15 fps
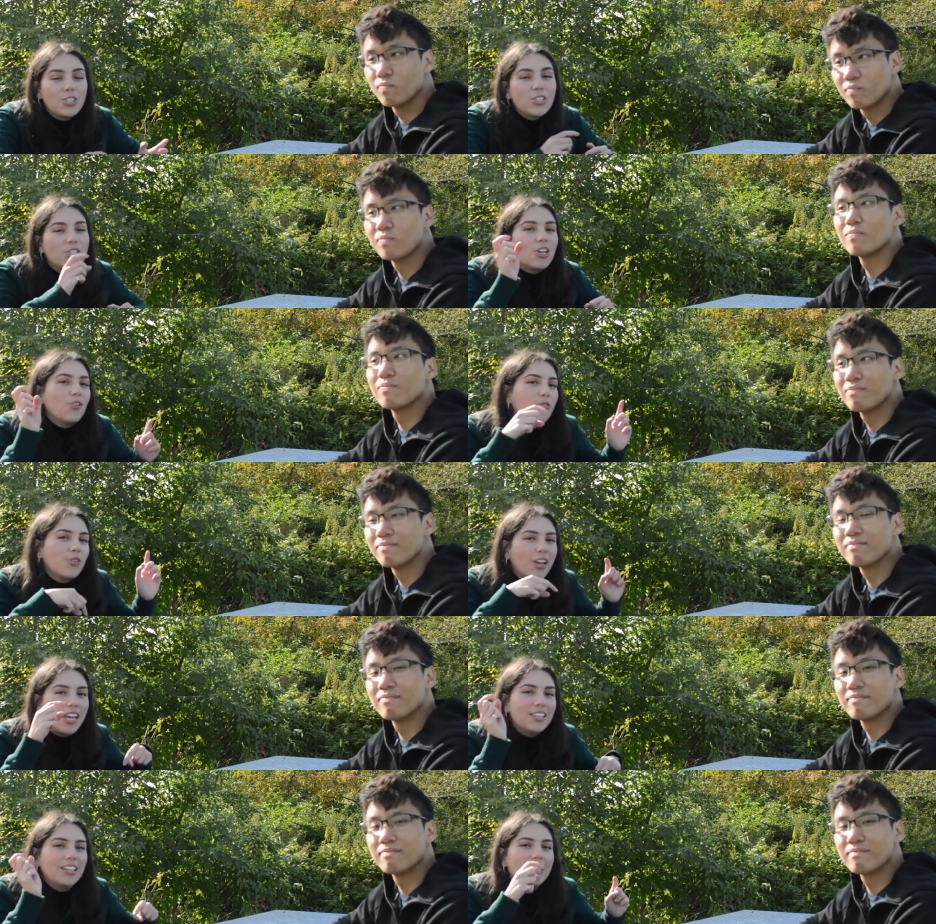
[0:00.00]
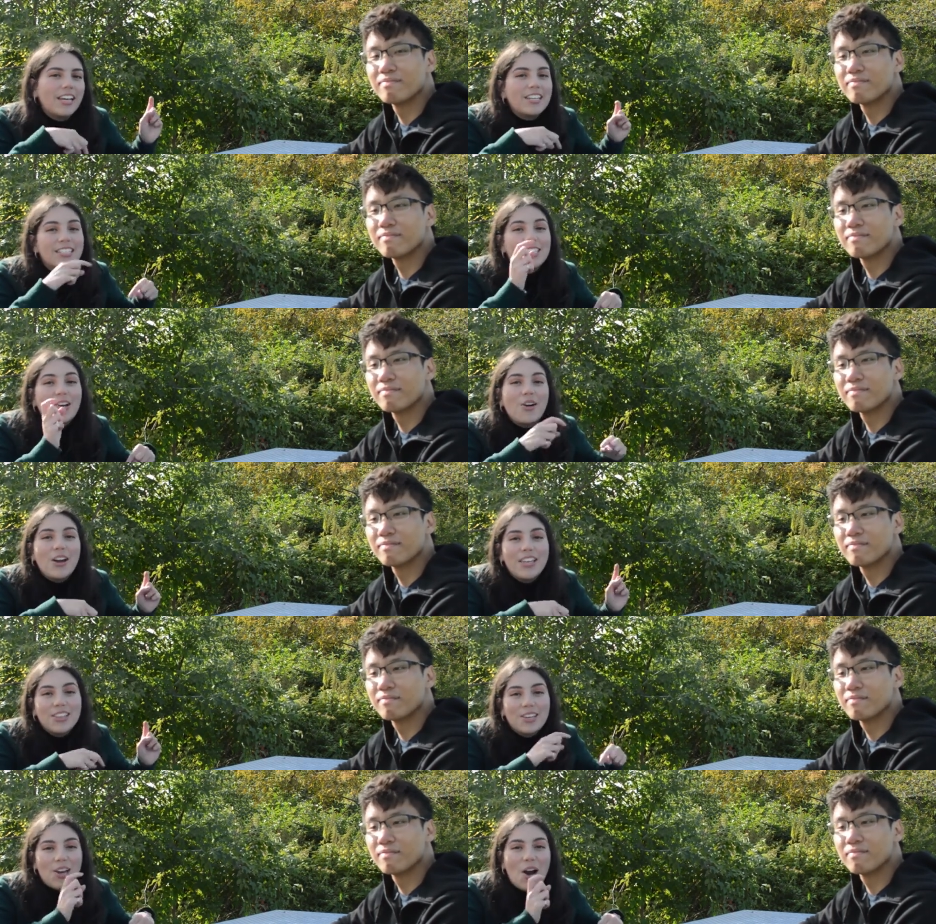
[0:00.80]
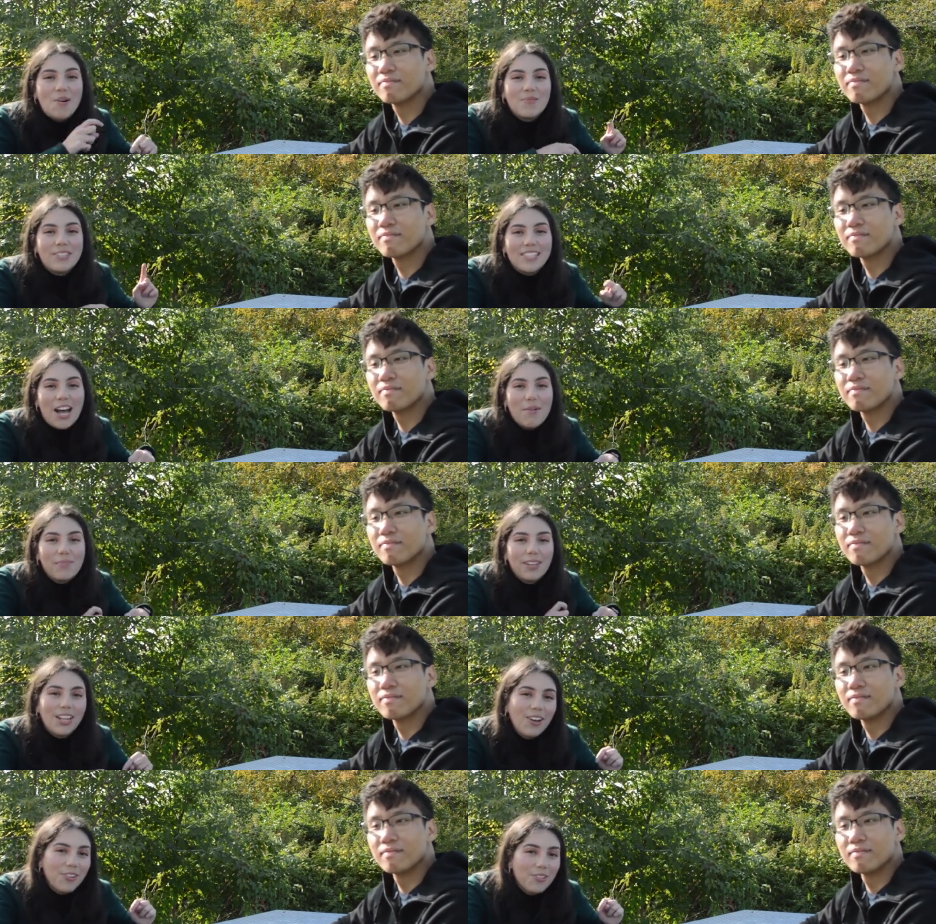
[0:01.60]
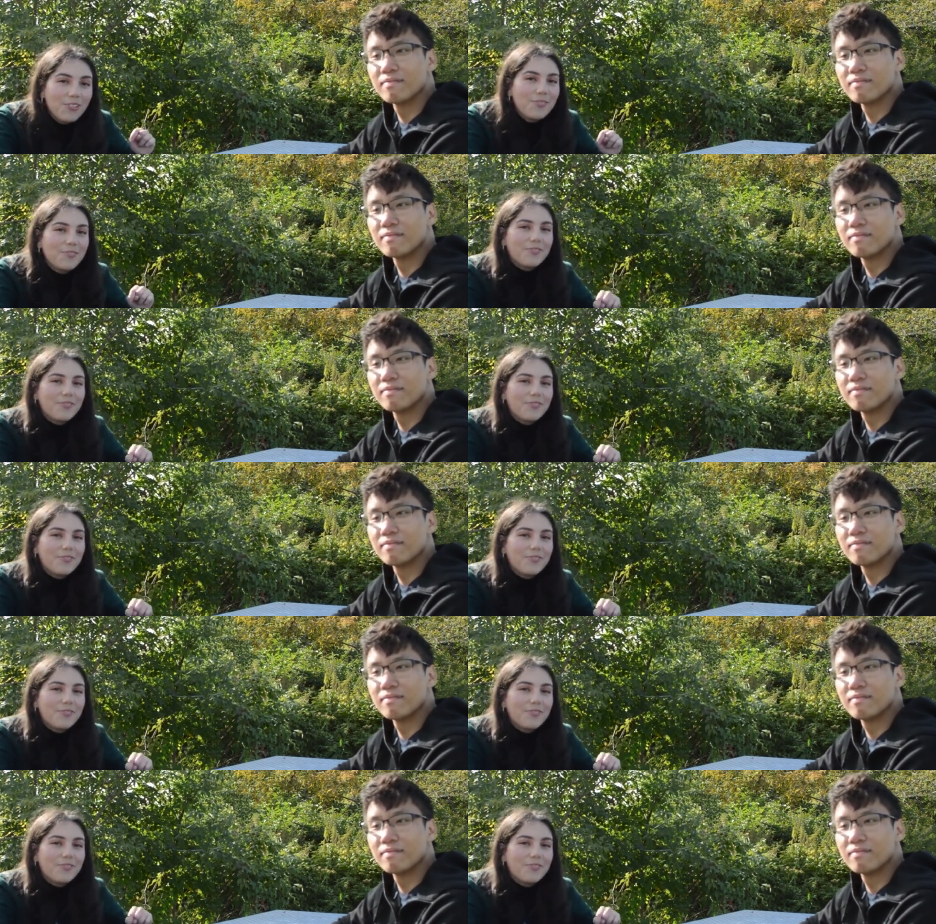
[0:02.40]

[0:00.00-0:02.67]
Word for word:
Speaker 1: Just don't forget to let us know in the comments down below.